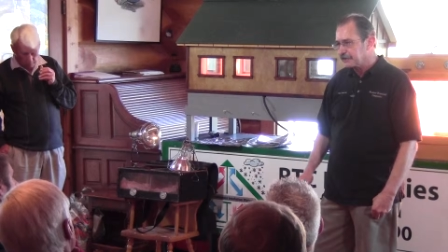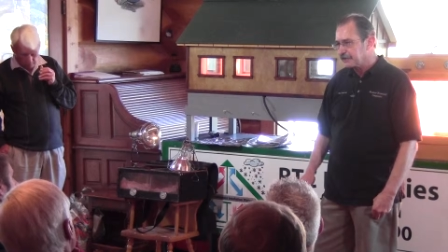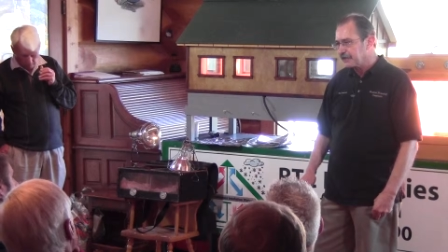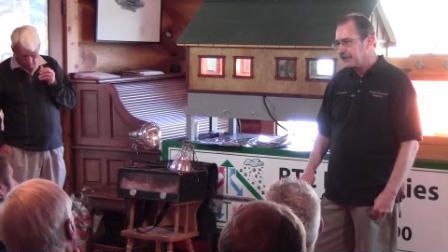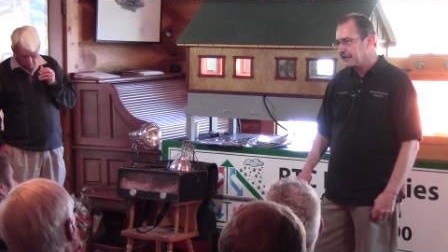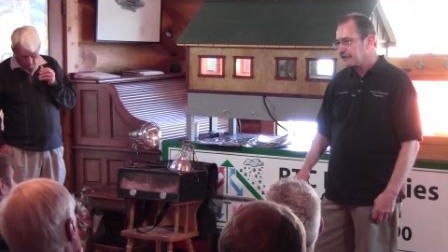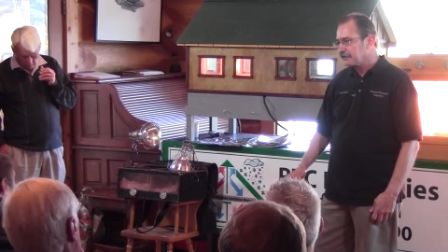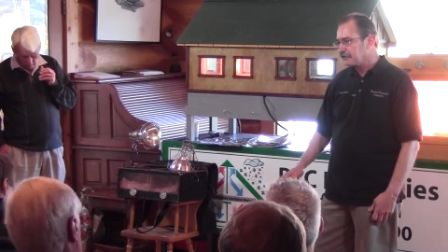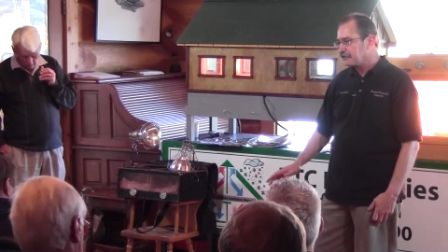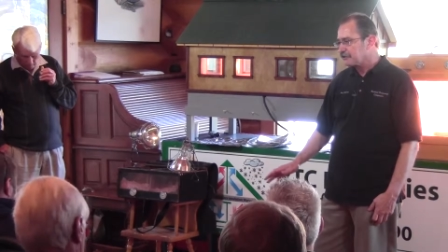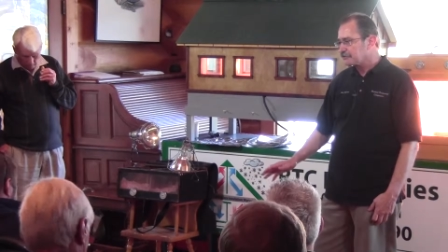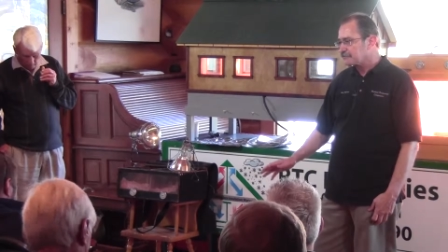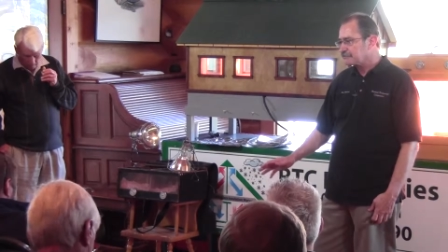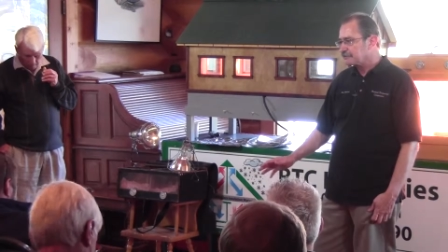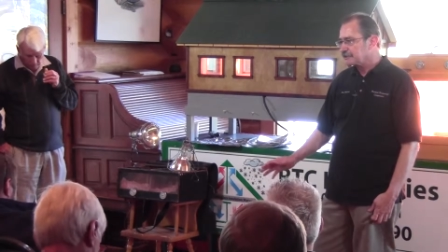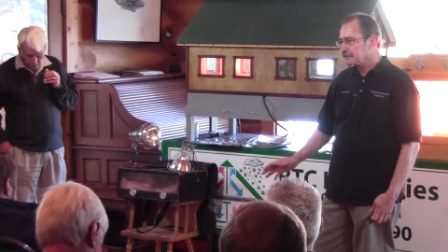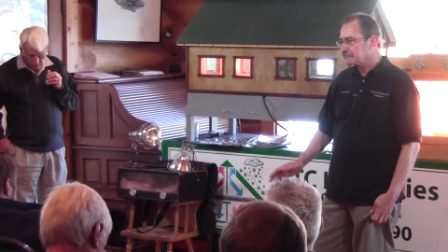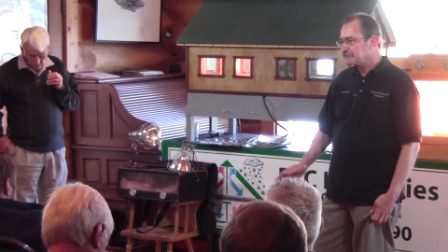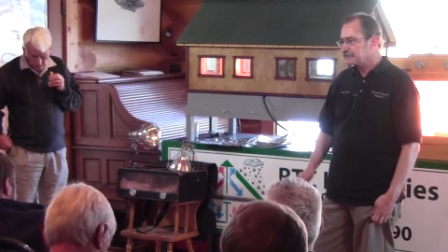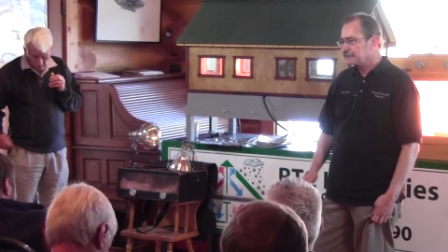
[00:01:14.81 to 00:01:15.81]
the guy calls me
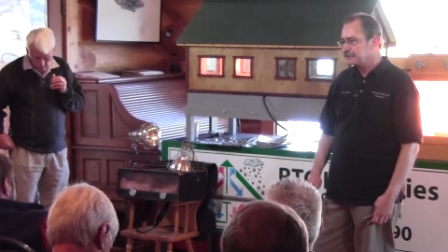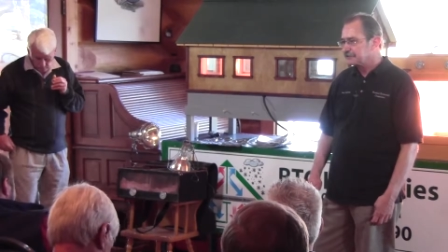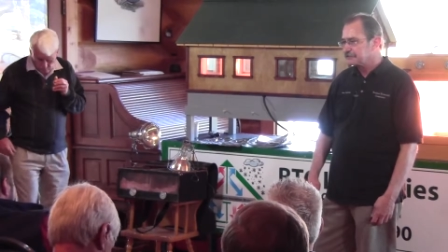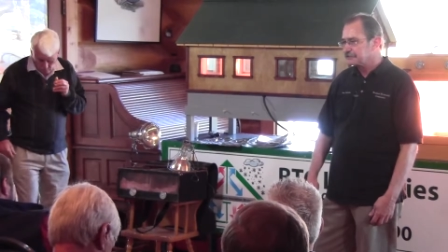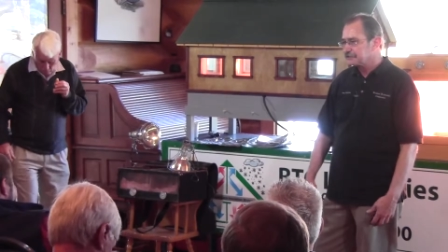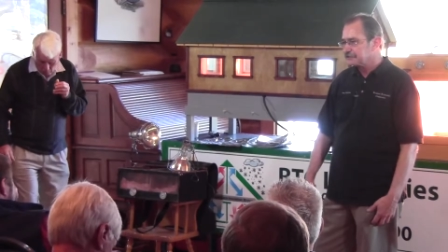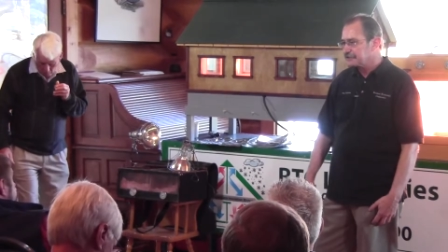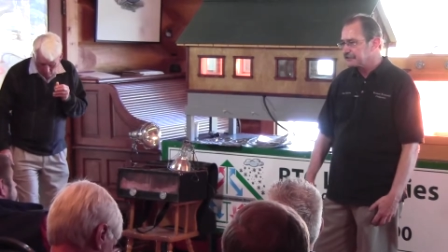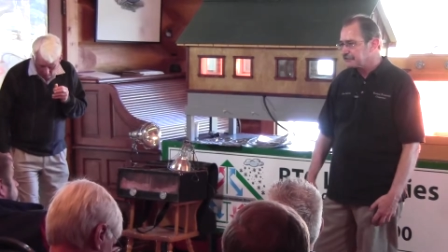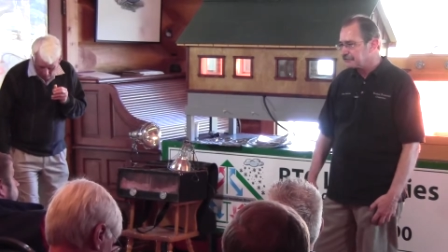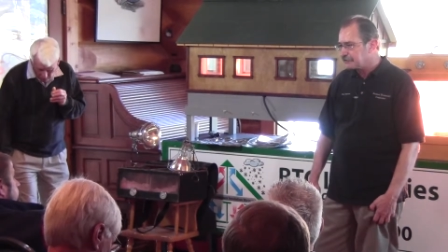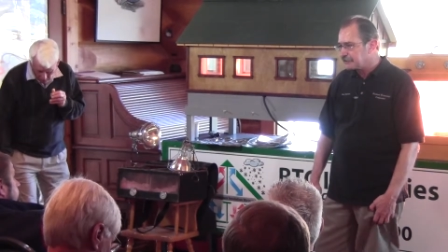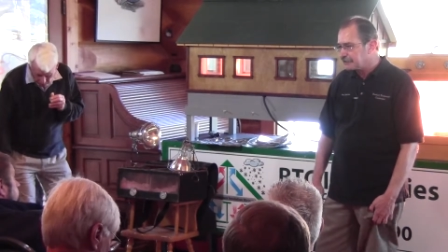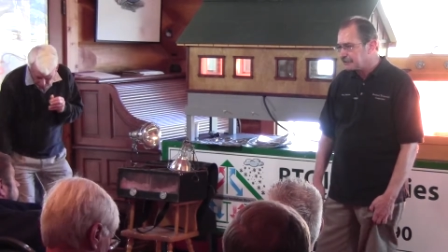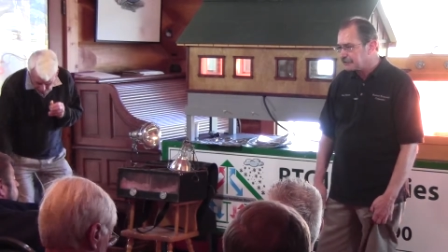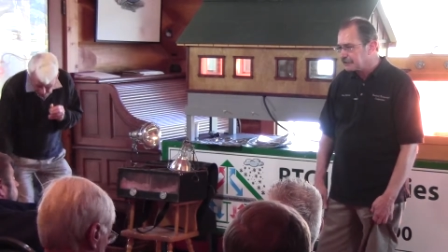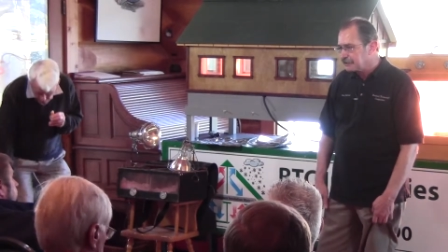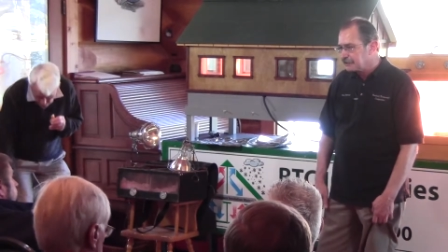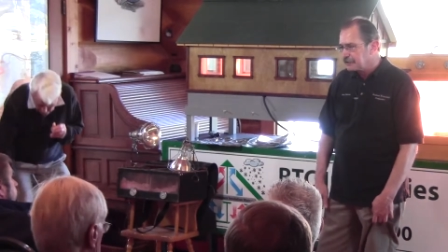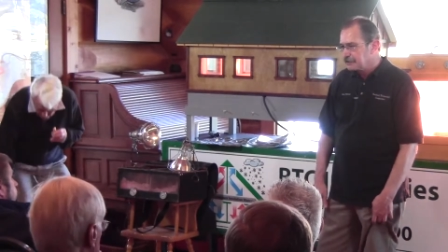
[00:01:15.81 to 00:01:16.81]
up and he says, you know,
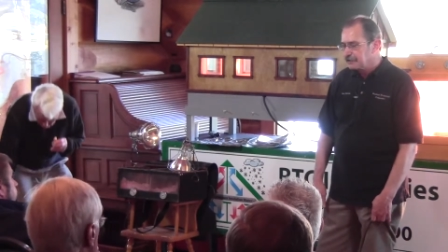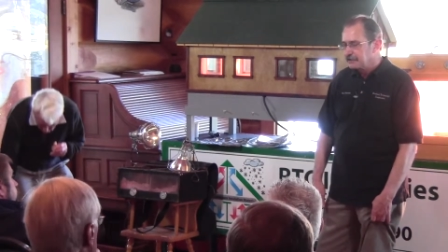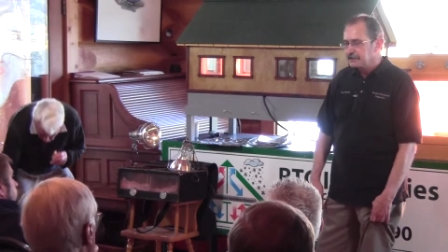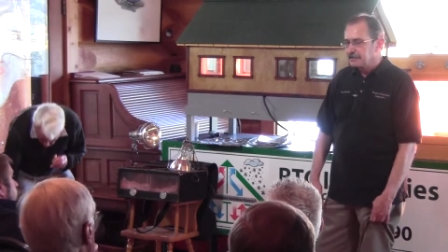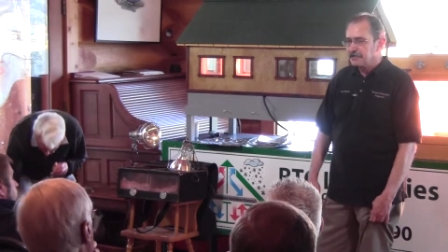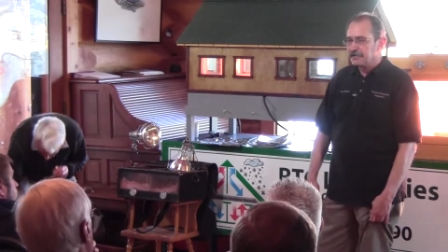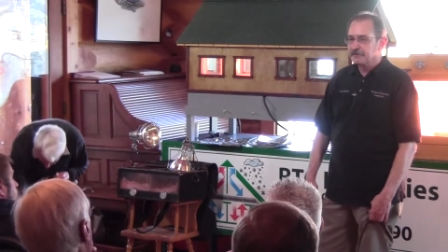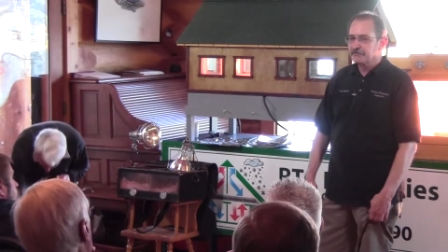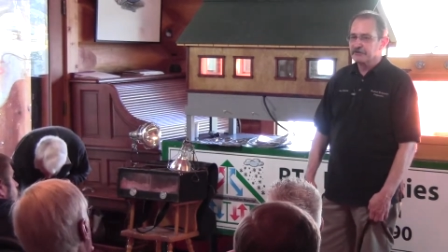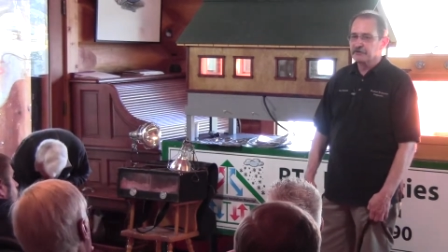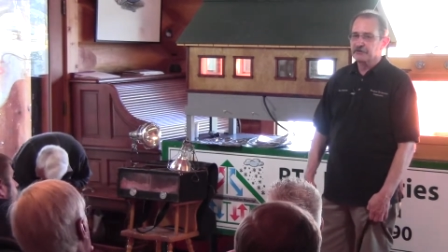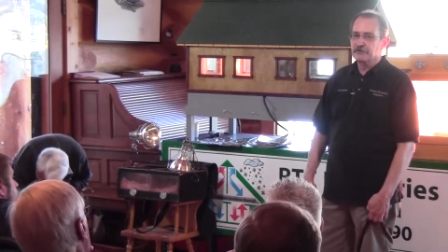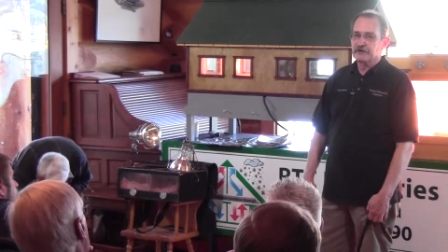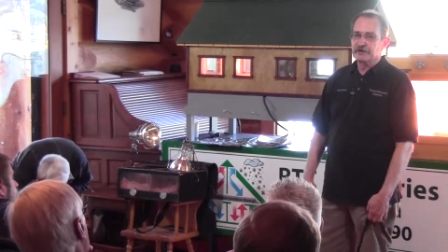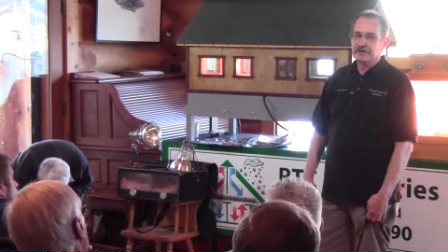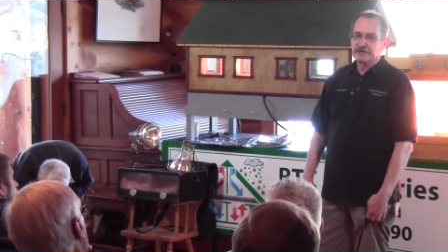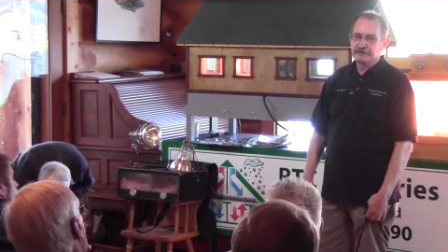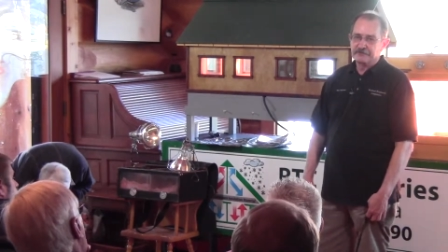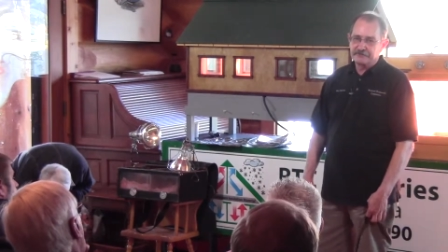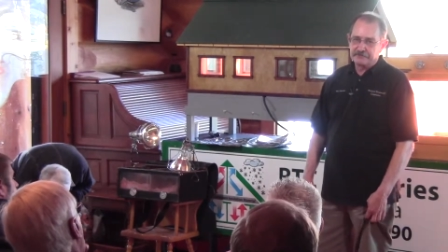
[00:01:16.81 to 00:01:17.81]
I, I have a
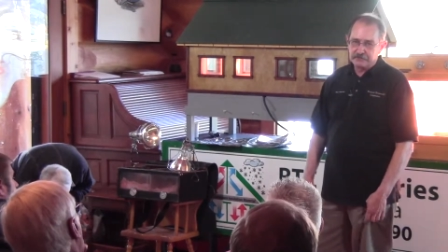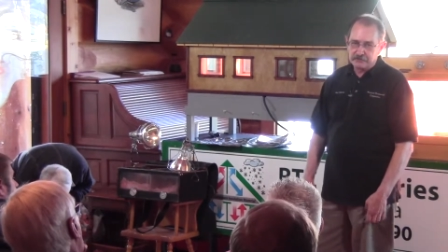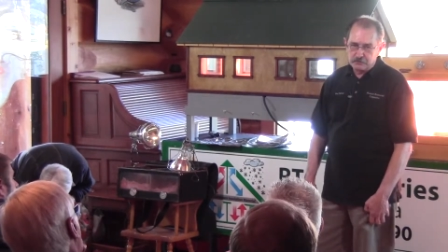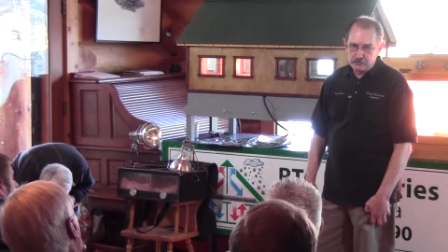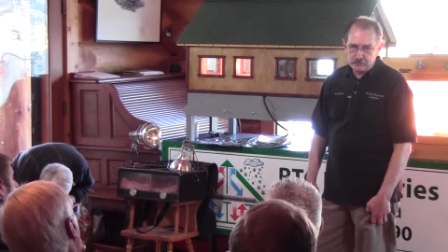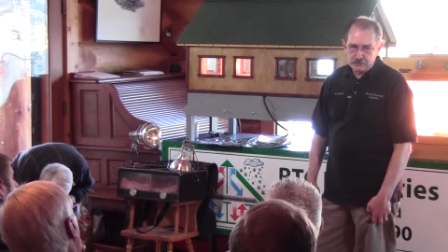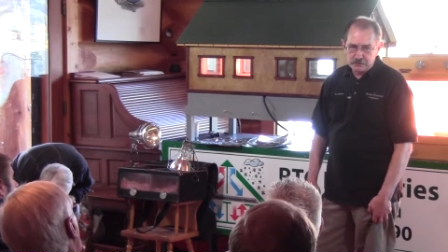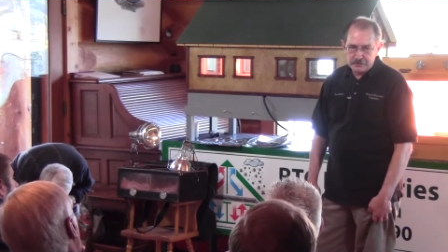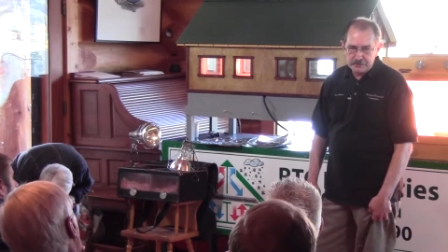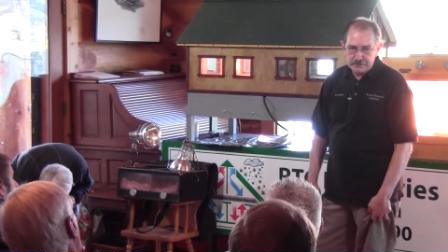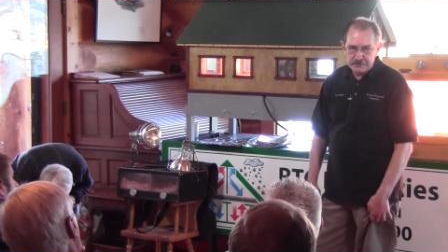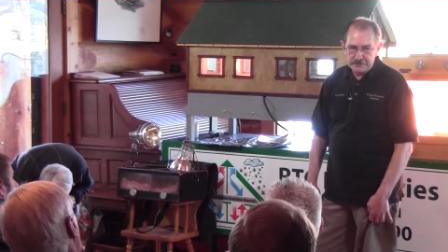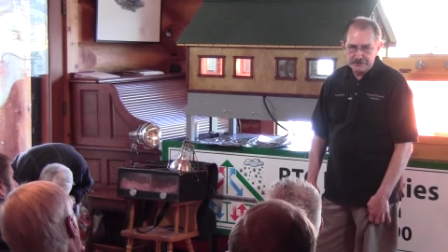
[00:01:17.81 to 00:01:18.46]
granite floor.